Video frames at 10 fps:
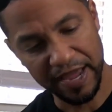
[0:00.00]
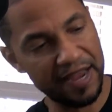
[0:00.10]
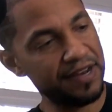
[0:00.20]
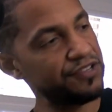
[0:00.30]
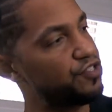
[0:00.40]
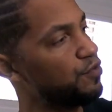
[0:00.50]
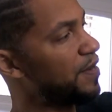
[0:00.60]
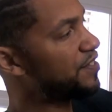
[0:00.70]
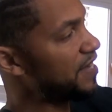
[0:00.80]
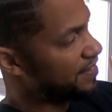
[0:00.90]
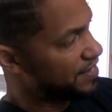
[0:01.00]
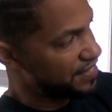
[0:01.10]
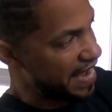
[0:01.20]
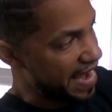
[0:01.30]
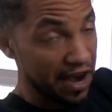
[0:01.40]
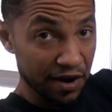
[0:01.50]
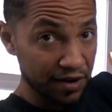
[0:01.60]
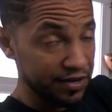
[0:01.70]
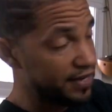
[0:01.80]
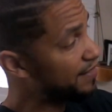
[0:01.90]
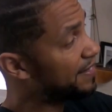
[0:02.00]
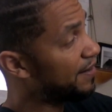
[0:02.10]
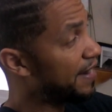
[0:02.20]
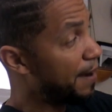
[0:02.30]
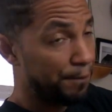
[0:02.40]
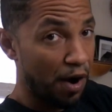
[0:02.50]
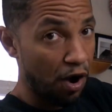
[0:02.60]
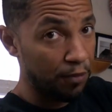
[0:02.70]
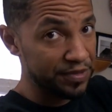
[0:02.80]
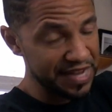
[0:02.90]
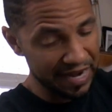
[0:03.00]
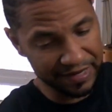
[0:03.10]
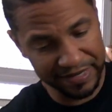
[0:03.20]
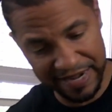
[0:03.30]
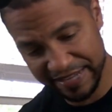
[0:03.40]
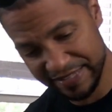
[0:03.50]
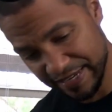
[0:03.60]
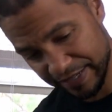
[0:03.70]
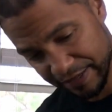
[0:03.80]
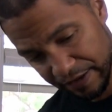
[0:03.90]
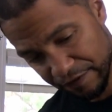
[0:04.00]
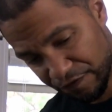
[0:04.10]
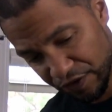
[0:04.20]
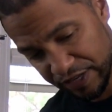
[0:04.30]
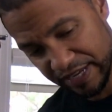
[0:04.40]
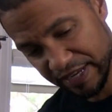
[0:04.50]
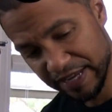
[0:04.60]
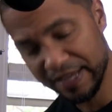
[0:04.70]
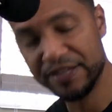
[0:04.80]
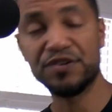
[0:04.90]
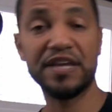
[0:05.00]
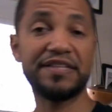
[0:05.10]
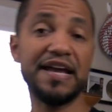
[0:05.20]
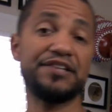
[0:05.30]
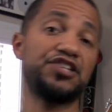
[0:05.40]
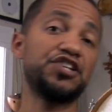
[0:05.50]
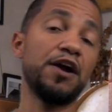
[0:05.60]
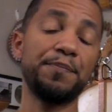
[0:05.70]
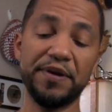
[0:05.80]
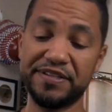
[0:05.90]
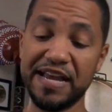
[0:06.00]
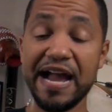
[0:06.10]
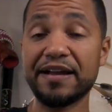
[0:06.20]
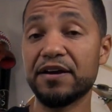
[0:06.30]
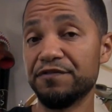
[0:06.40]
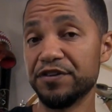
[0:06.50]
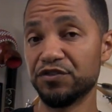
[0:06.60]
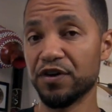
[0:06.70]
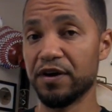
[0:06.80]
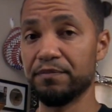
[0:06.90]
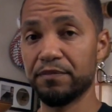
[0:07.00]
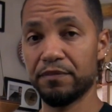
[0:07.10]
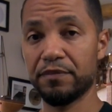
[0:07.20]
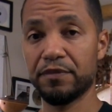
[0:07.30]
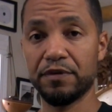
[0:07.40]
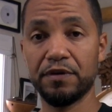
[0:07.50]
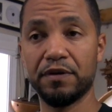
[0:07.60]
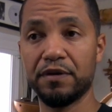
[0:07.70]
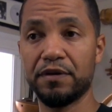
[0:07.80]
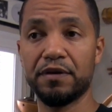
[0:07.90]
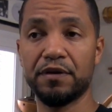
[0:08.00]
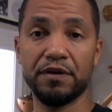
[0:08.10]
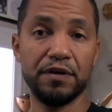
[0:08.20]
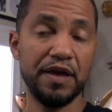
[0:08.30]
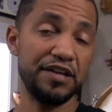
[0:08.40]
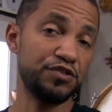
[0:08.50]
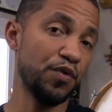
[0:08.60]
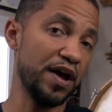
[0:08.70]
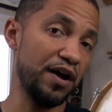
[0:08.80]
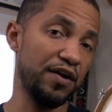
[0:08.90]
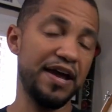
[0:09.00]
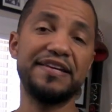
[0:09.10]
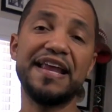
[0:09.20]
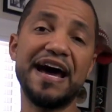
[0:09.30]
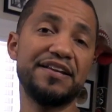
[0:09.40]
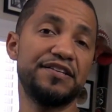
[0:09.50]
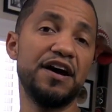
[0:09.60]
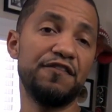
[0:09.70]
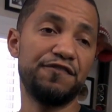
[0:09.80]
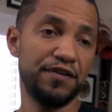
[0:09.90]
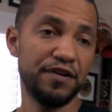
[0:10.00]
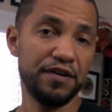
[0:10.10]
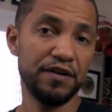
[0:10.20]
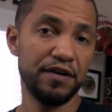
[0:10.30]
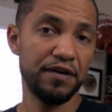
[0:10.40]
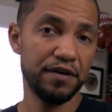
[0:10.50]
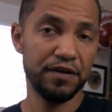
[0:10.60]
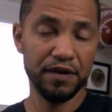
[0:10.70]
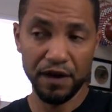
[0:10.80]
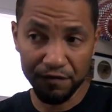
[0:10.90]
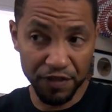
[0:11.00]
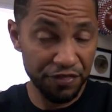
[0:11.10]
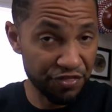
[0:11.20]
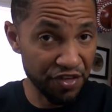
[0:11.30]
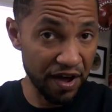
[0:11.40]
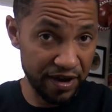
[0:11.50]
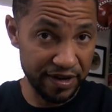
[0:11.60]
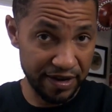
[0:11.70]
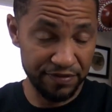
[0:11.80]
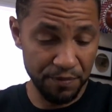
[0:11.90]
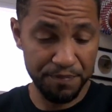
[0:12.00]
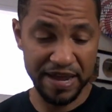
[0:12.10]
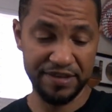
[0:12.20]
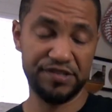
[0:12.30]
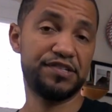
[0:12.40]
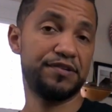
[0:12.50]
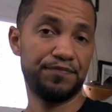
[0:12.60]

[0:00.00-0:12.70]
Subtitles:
and there's too much and there's air underneath there and that palm is not connecting fully, you get that sharp attack of the drum as well, and not enough of the thud and the bass.